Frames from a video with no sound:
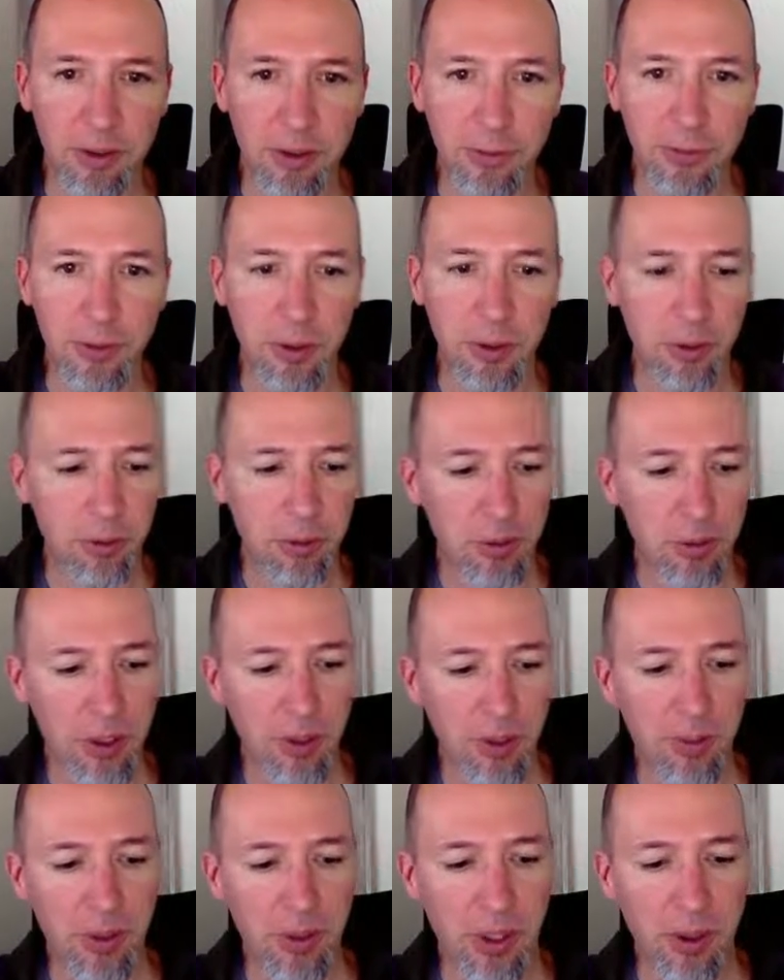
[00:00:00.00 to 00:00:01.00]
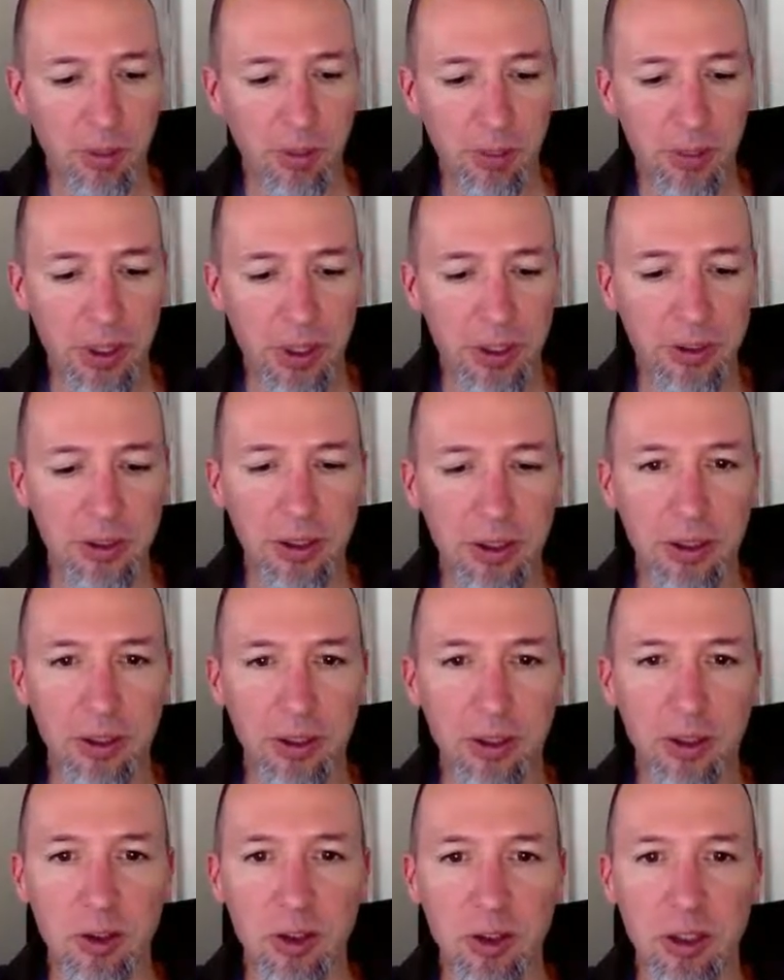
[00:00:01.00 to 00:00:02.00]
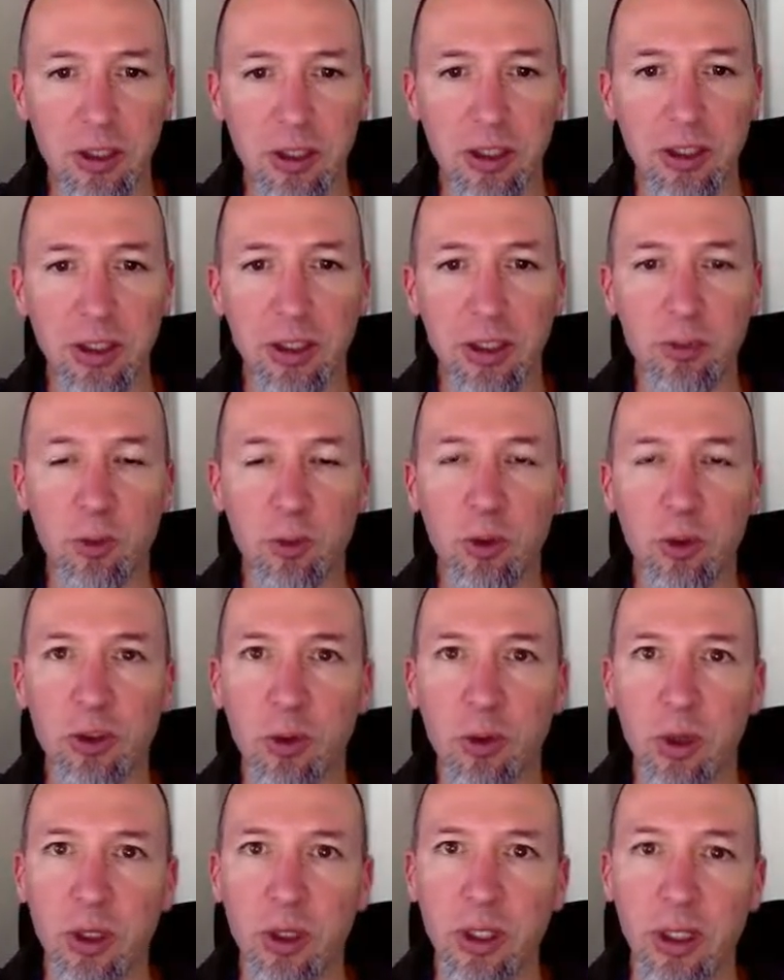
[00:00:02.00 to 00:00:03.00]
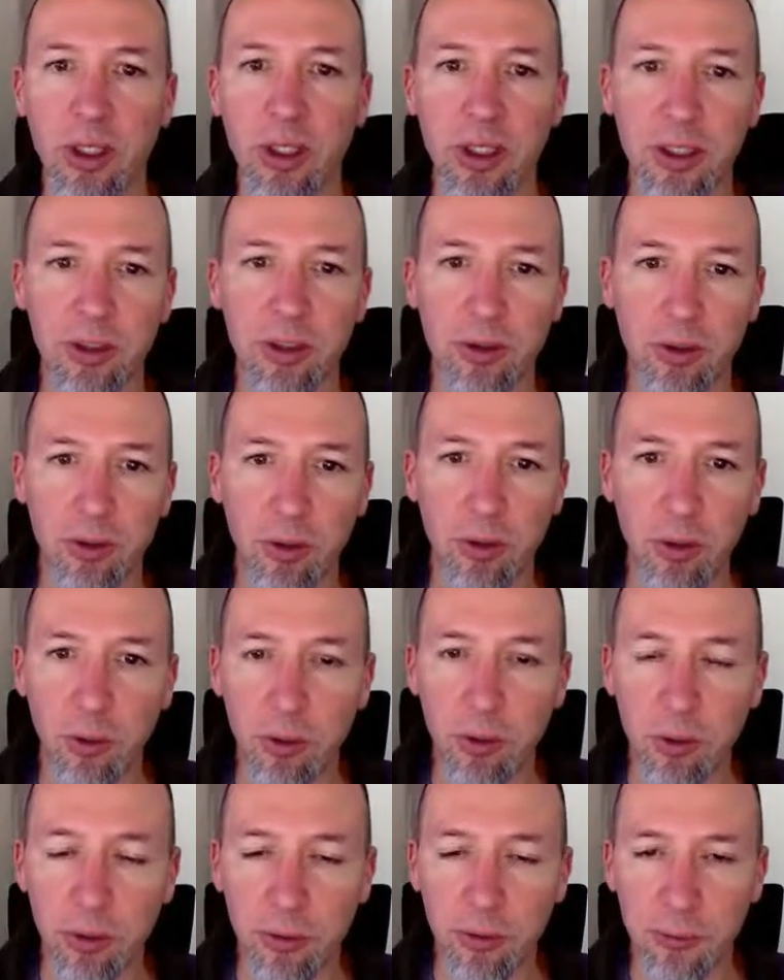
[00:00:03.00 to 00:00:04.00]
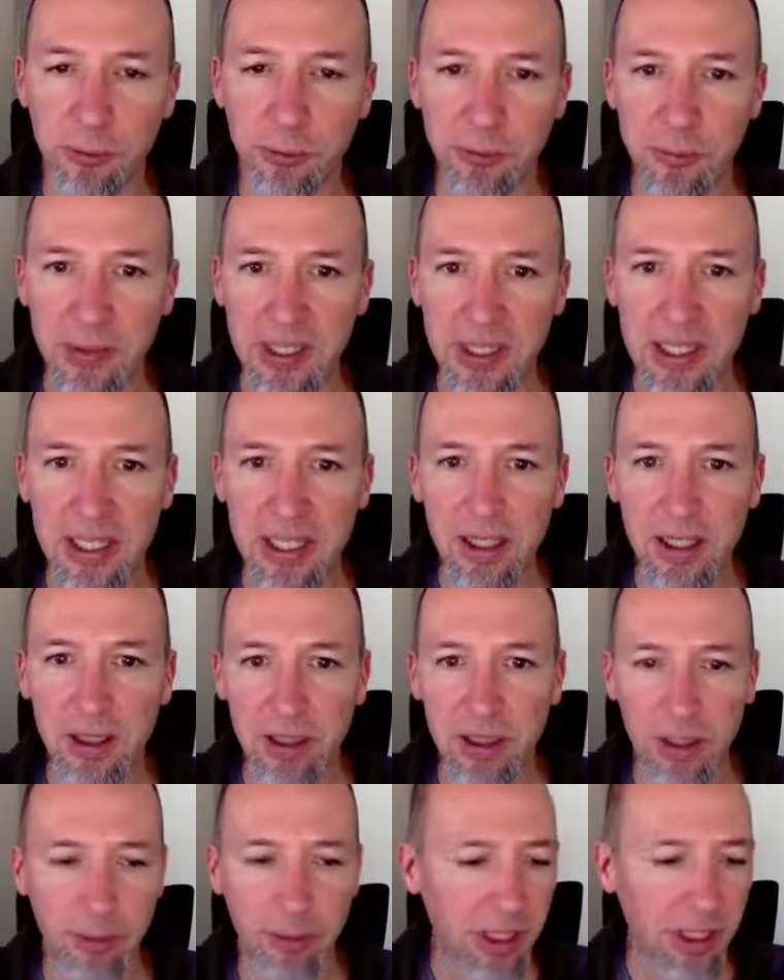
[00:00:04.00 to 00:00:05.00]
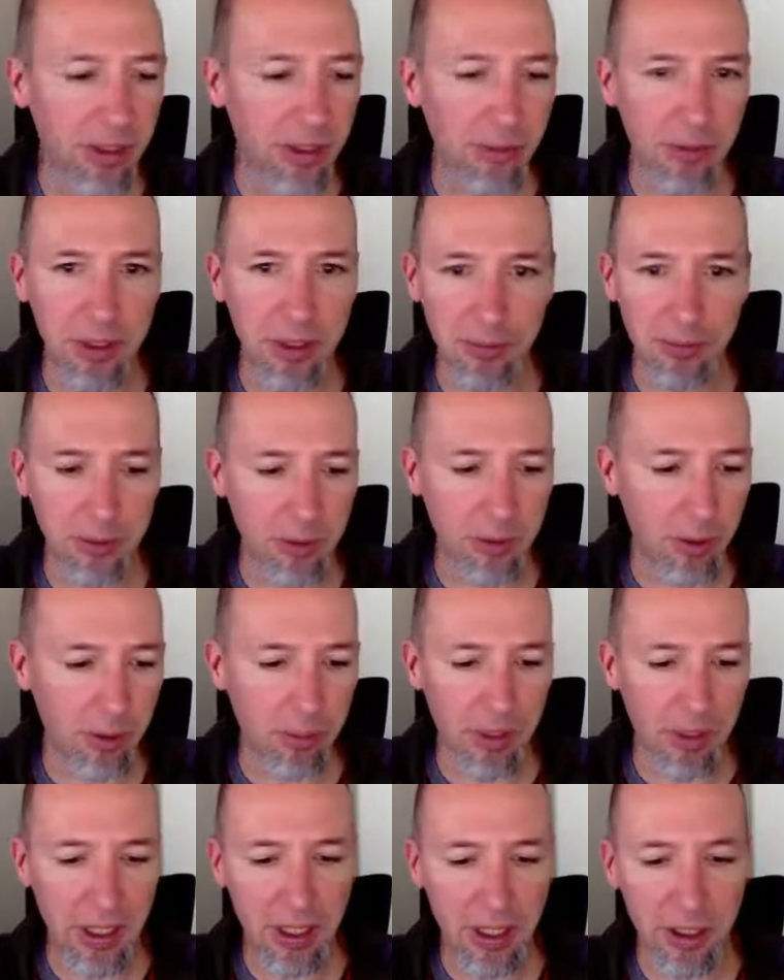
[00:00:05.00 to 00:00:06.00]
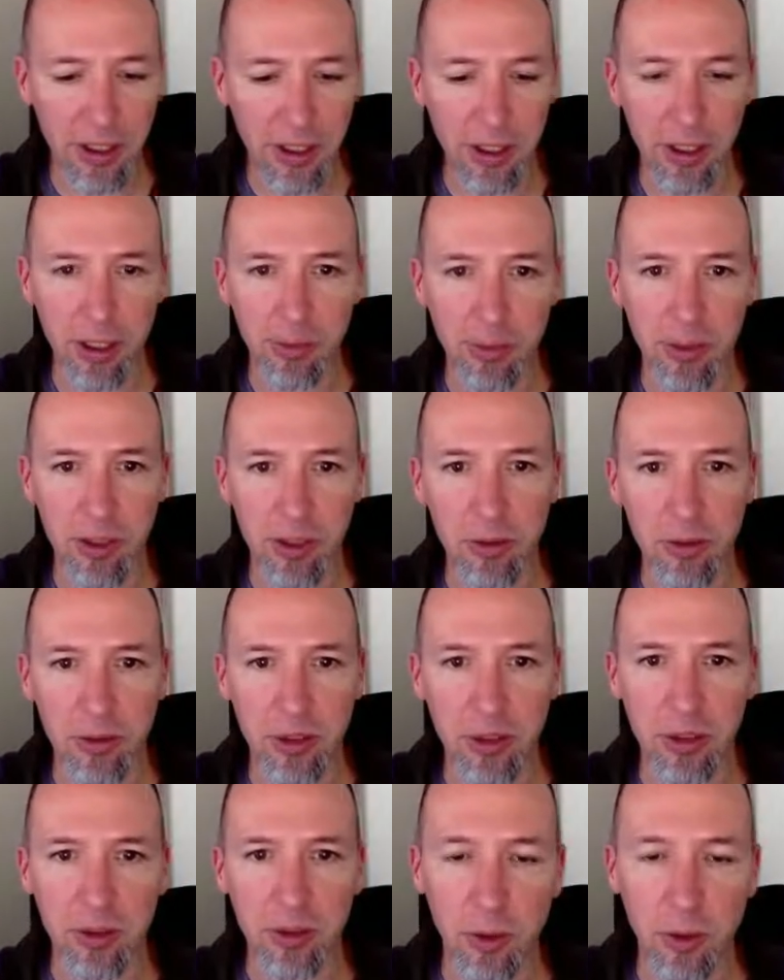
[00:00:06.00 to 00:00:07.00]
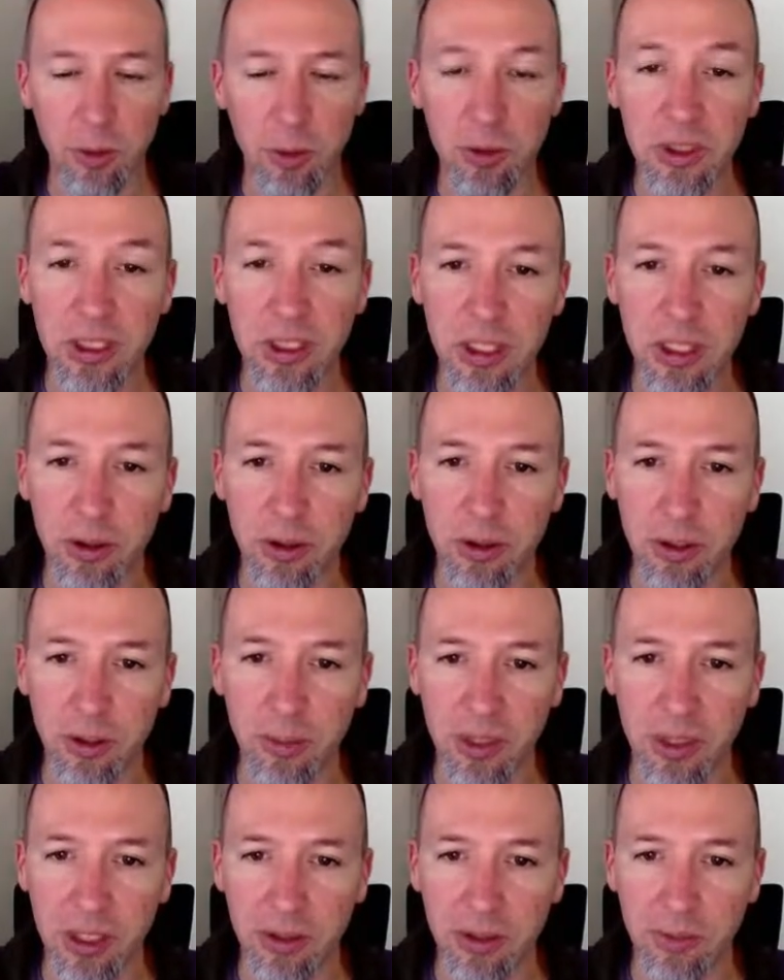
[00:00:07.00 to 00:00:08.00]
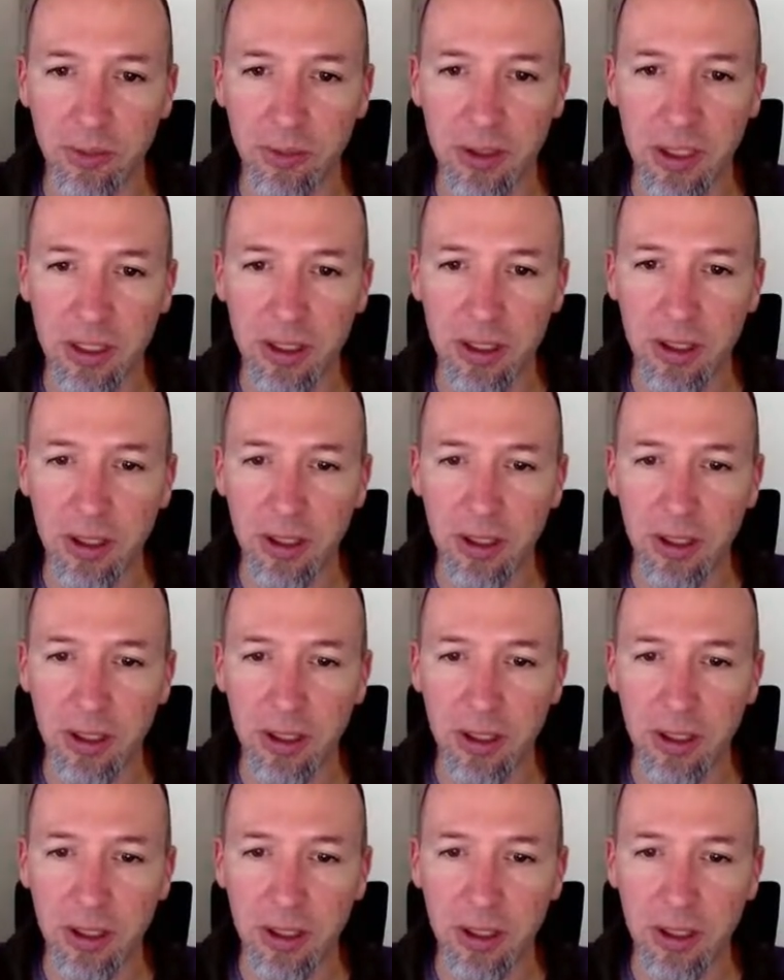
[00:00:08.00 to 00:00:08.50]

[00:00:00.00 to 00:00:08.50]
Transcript: Photoshop and paste it using the keyboard shortcut Control V, Command V if you're on a Mac, and then I'm going to use Control T or Command T